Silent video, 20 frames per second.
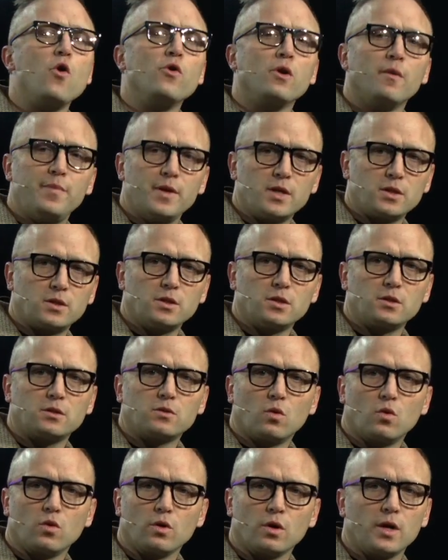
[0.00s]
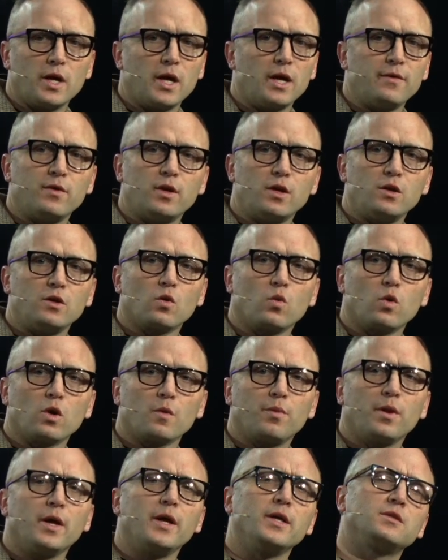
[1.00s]
own a business or even in your
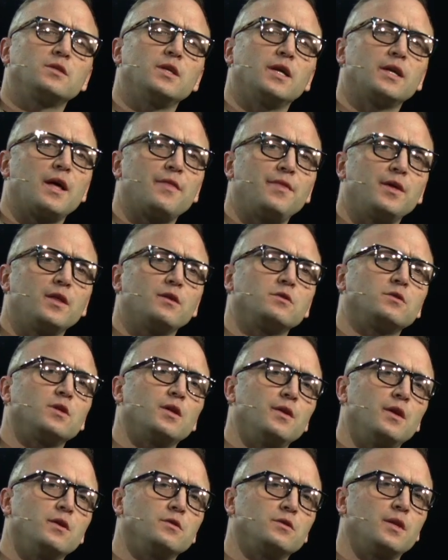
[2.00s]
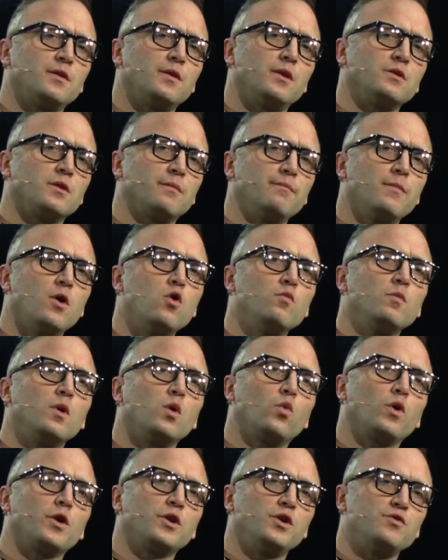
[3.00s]
workplace, like I think there's a
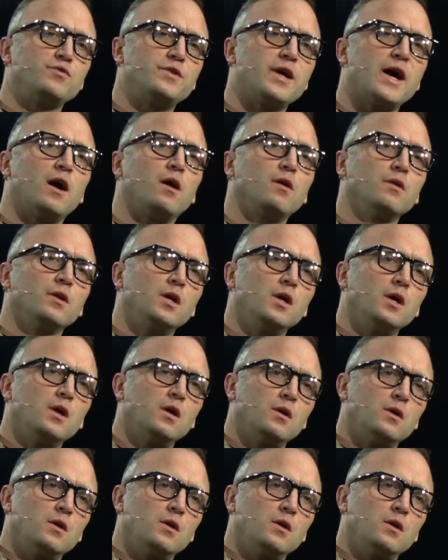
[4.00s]
moment where you doubt